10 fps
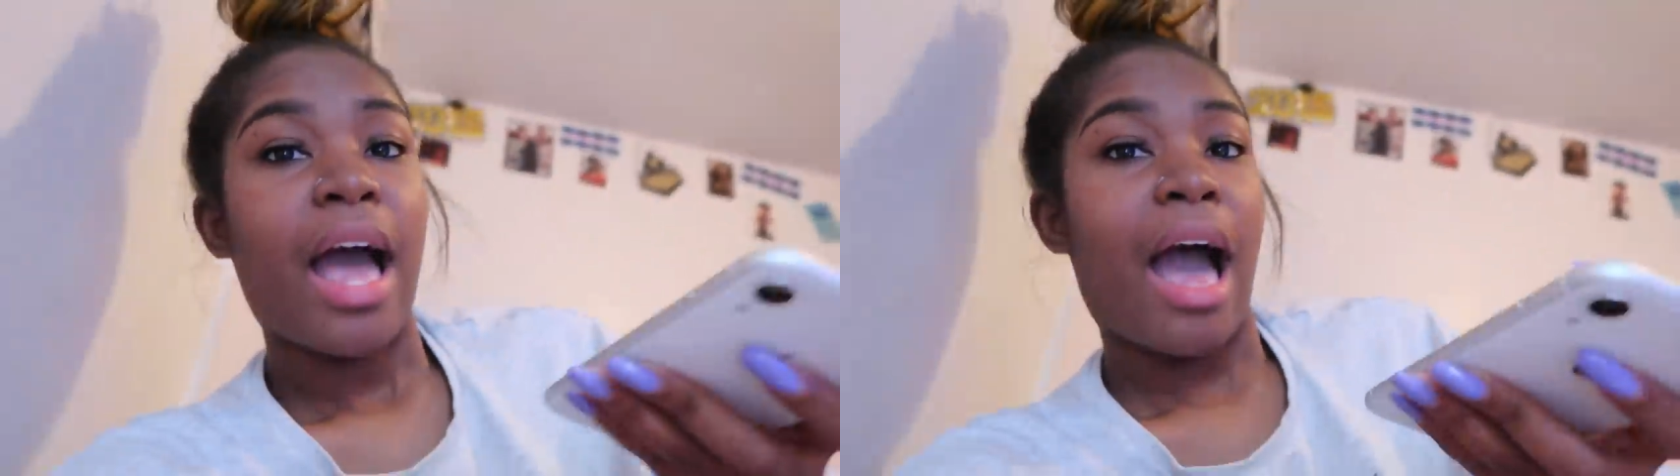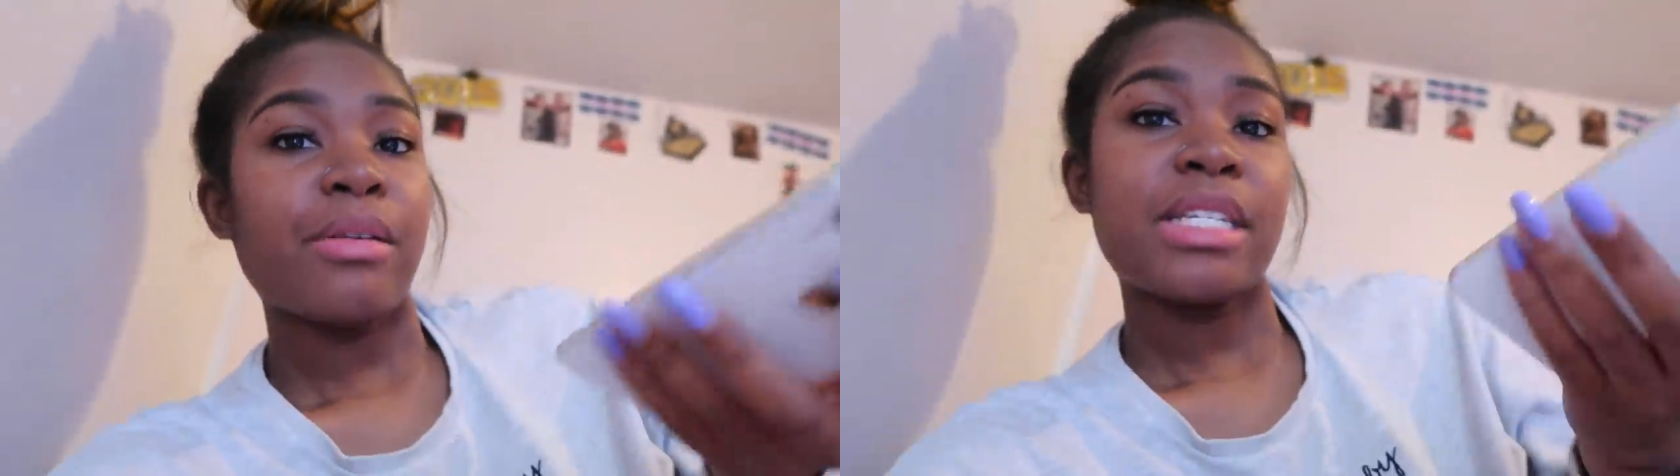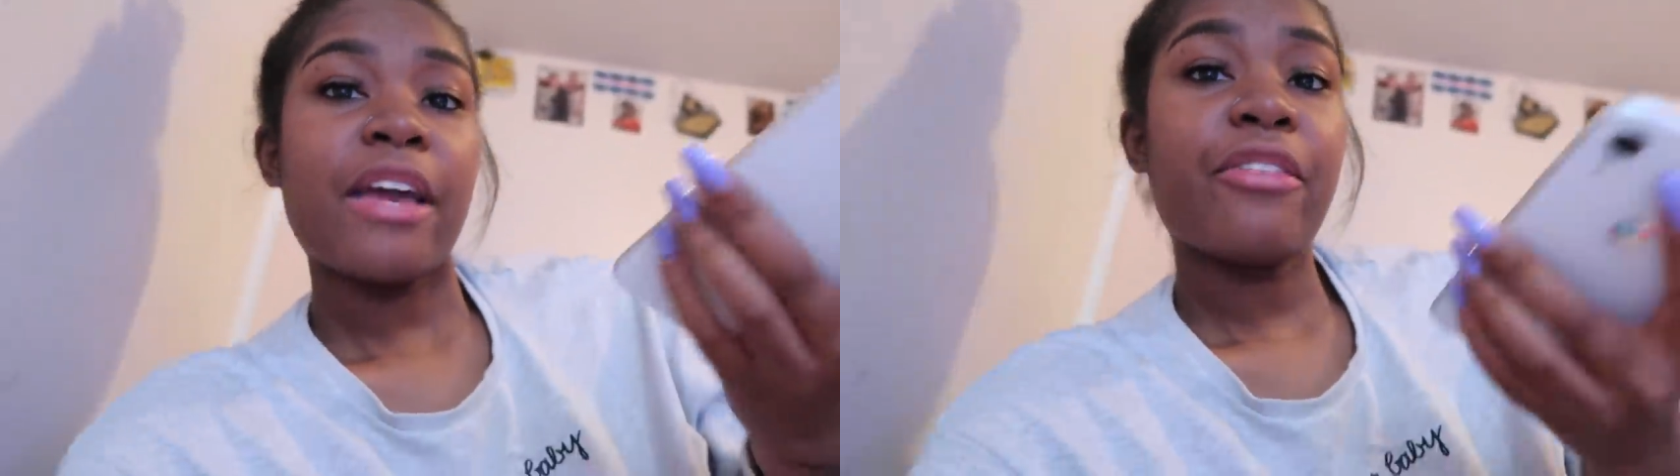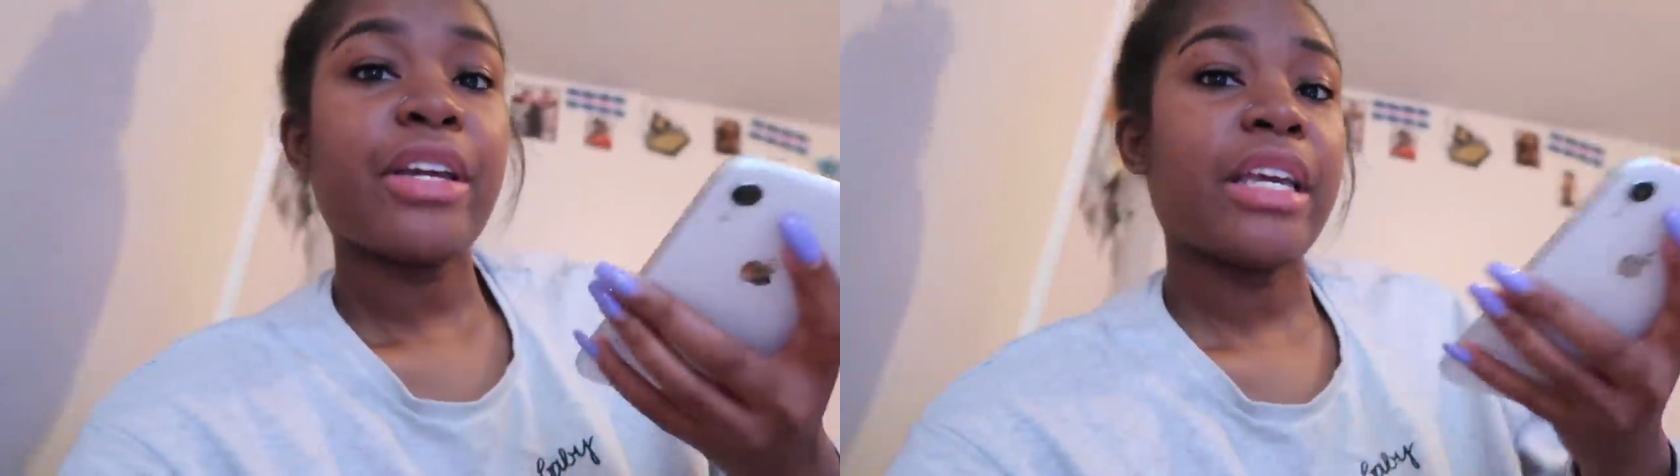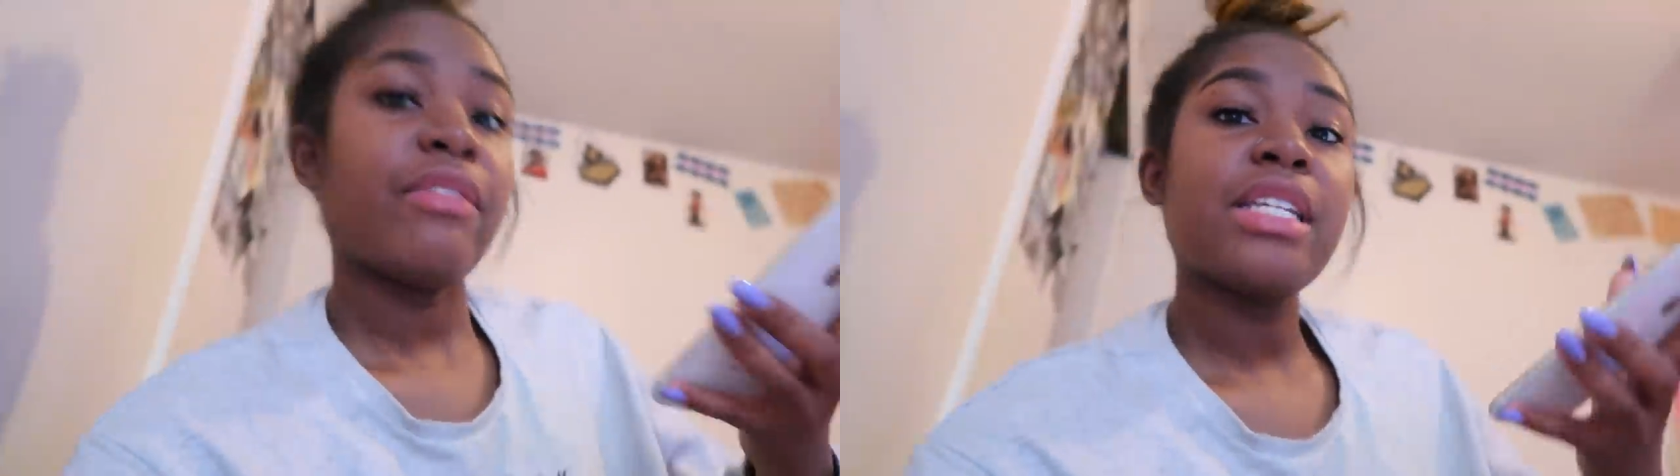I would say
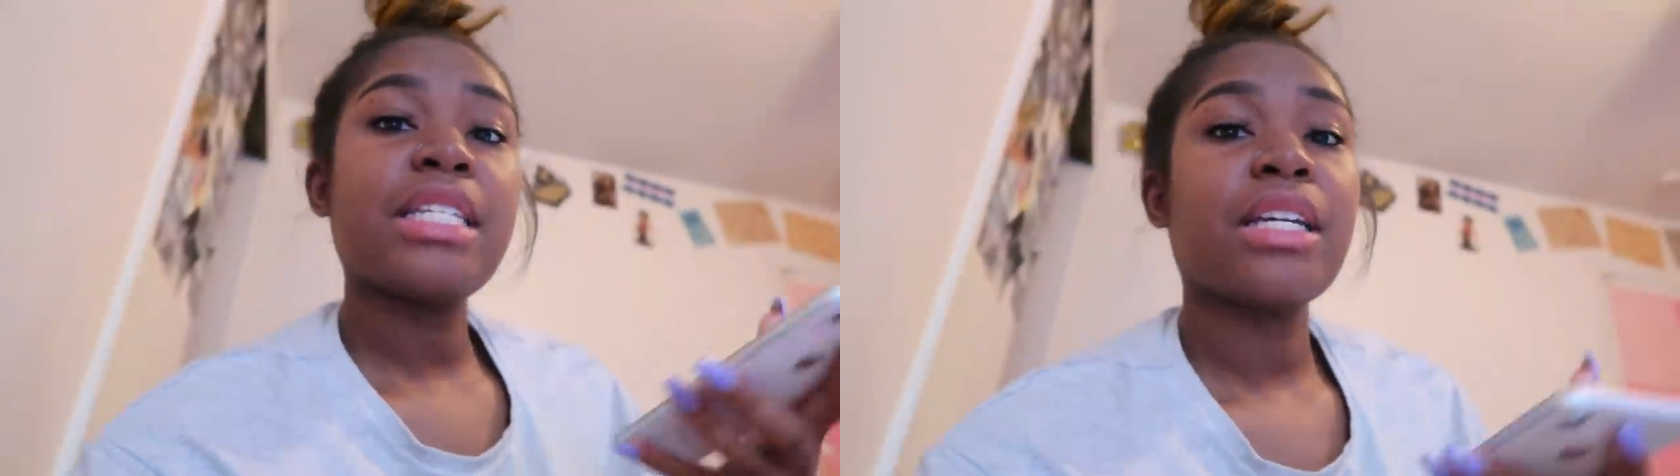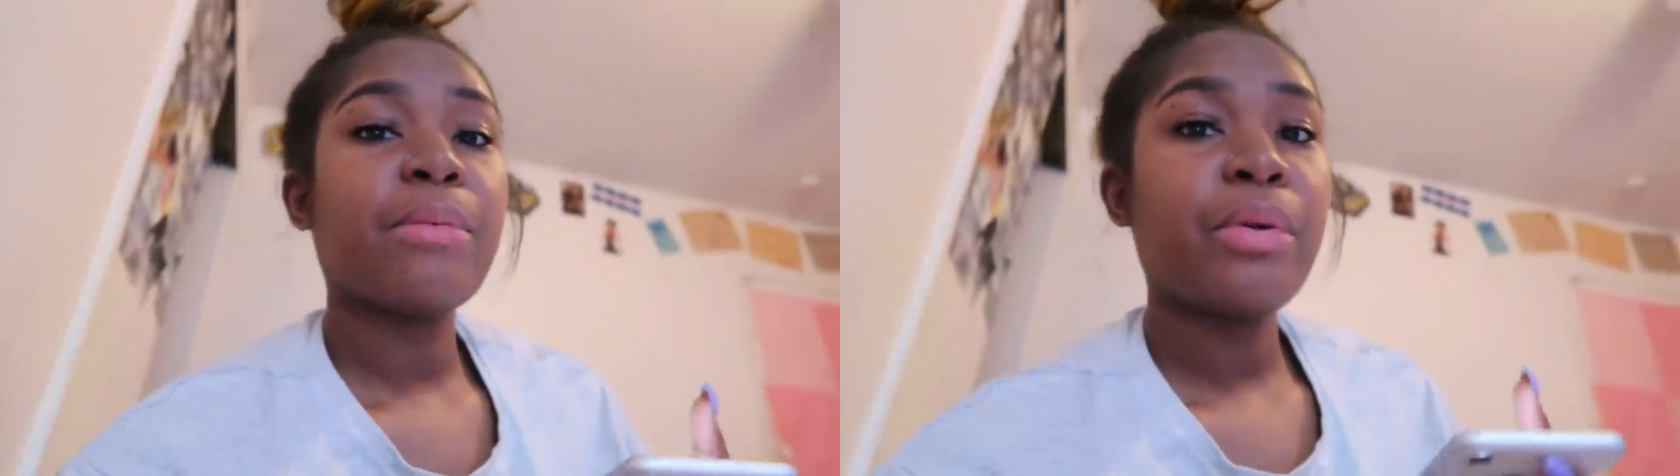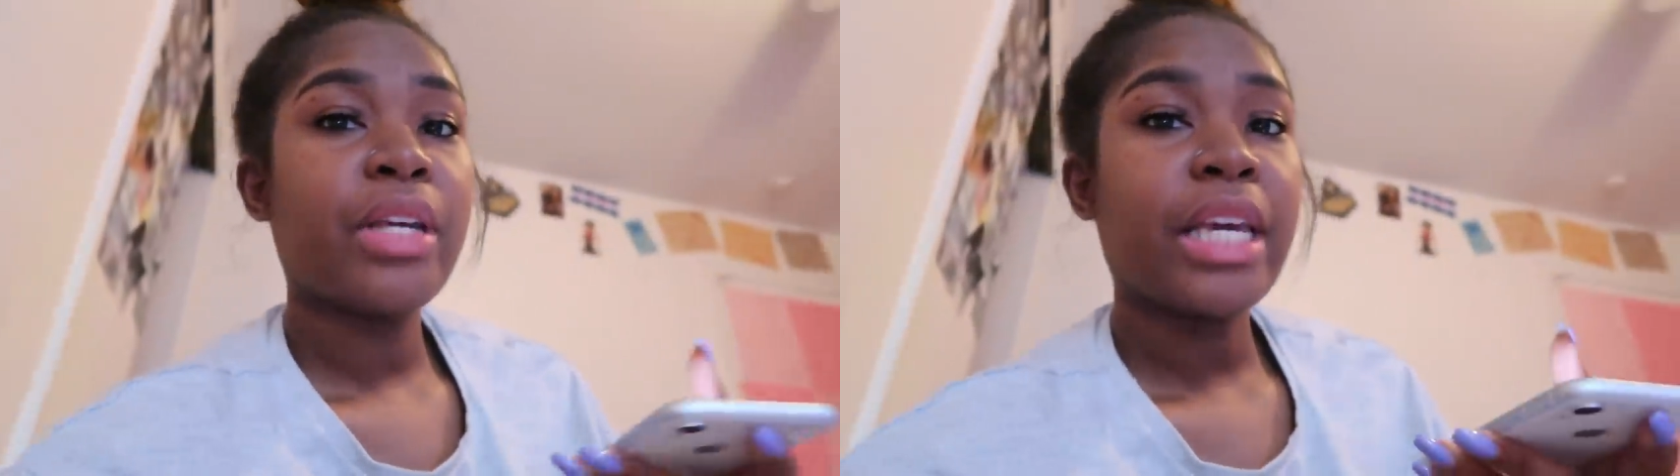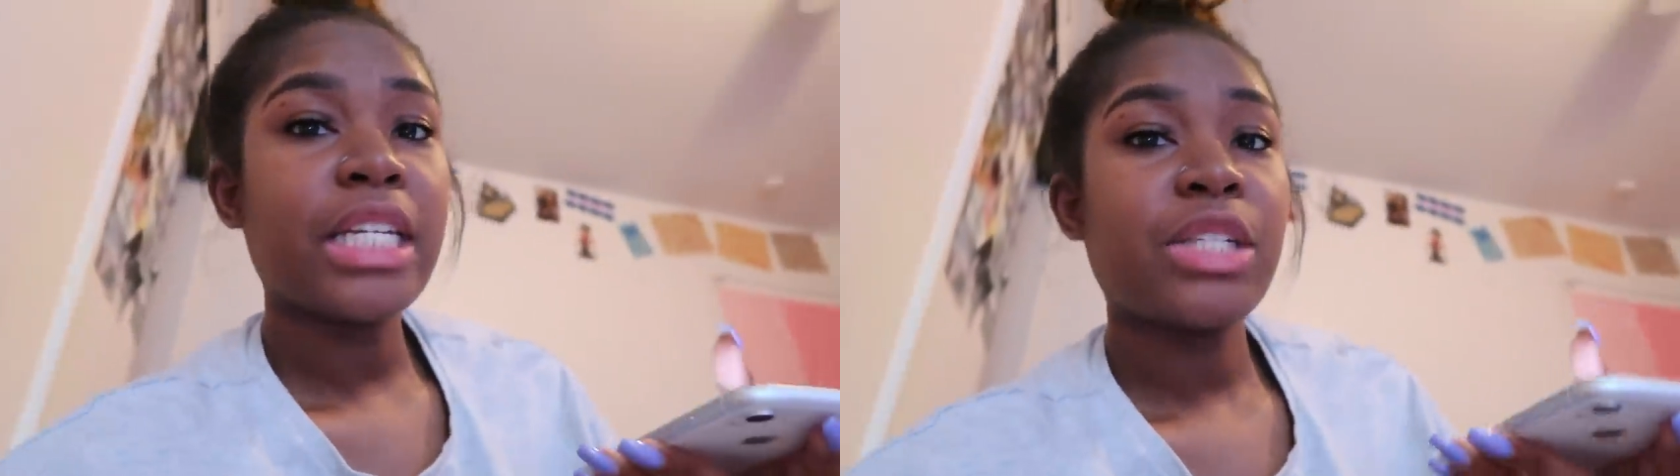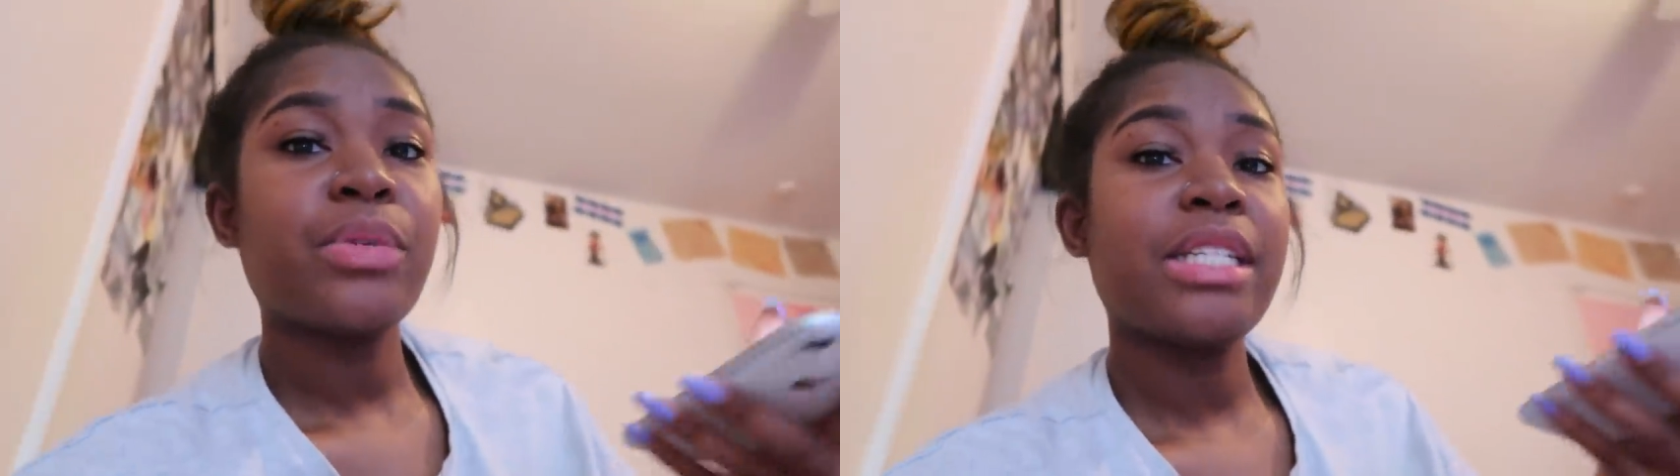forgiveness and communication